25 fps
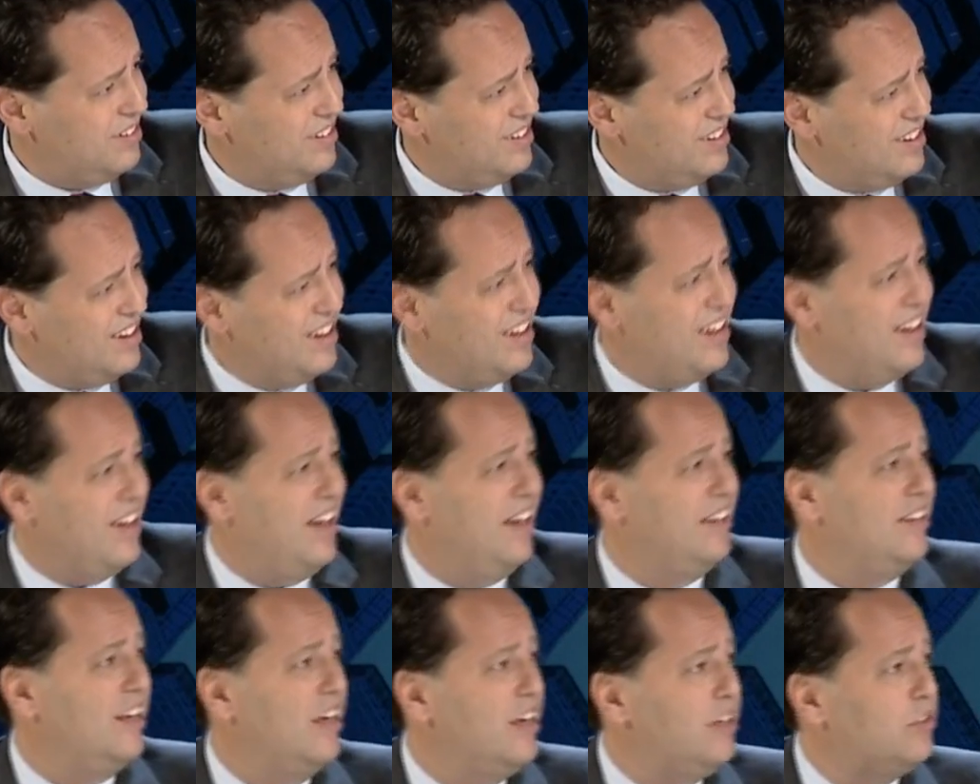
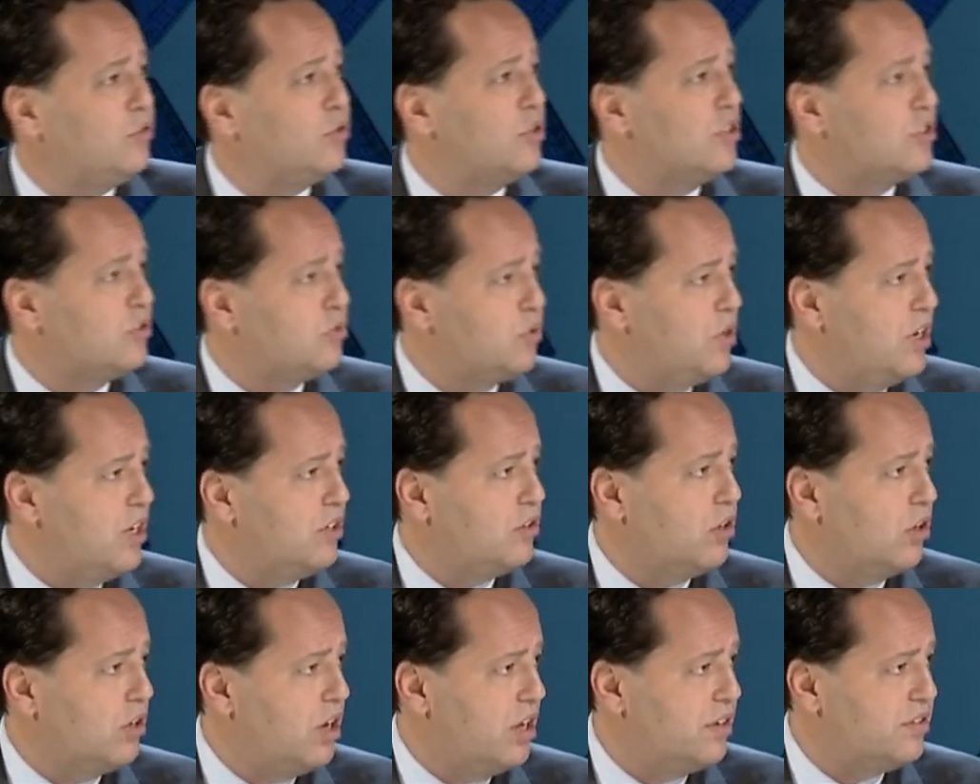And the interest rate
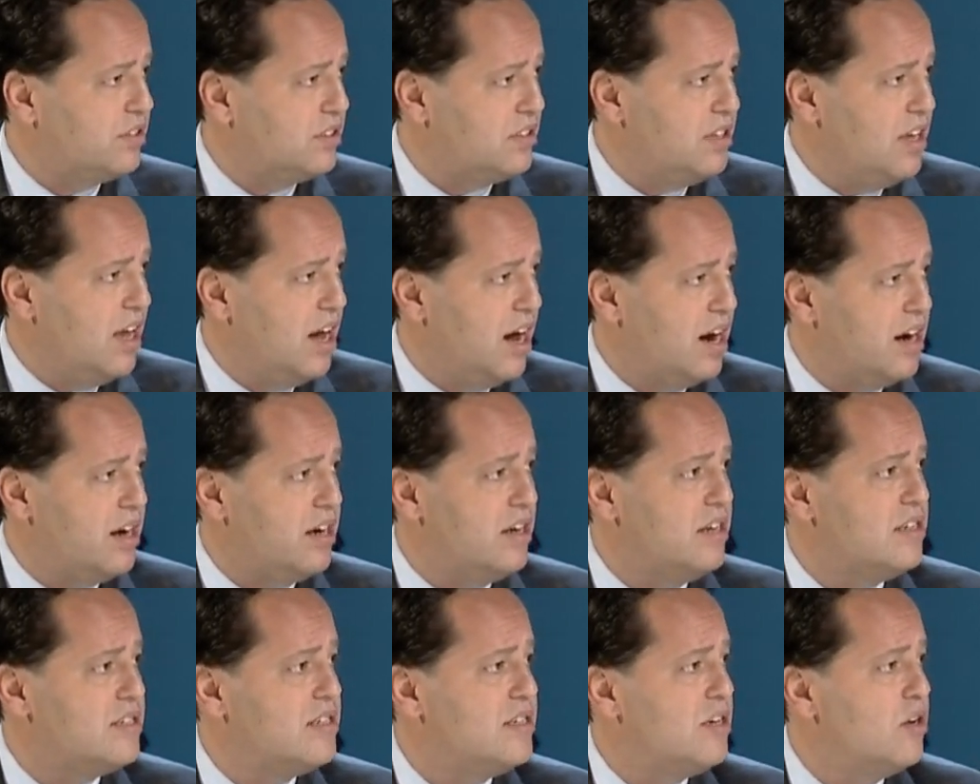on SDR
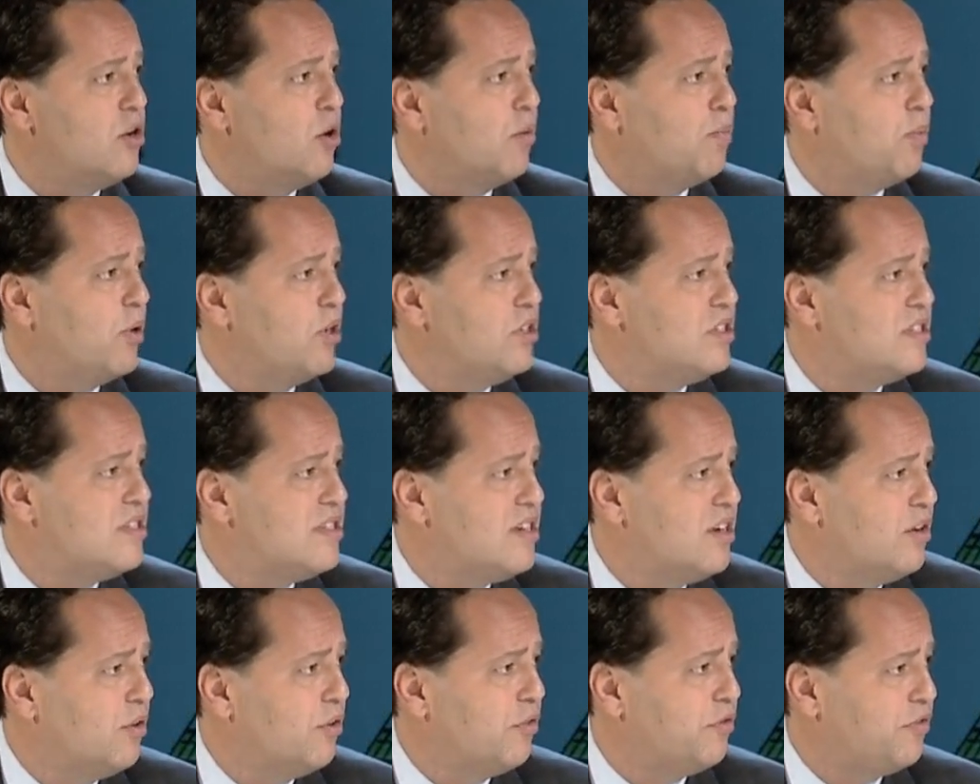is
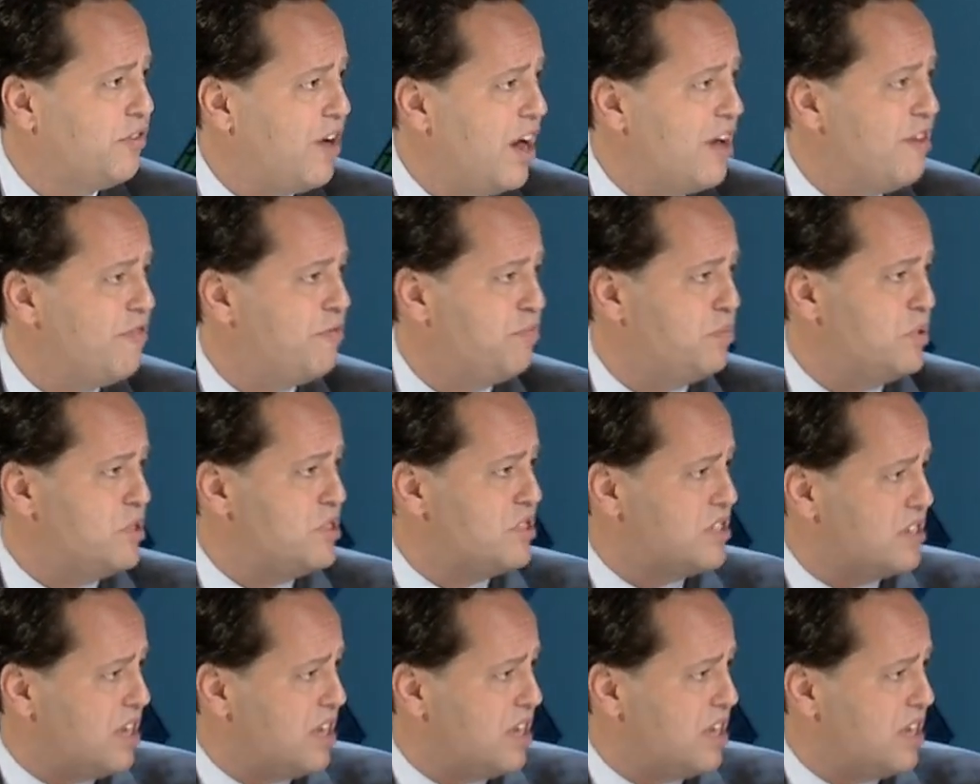0.05%.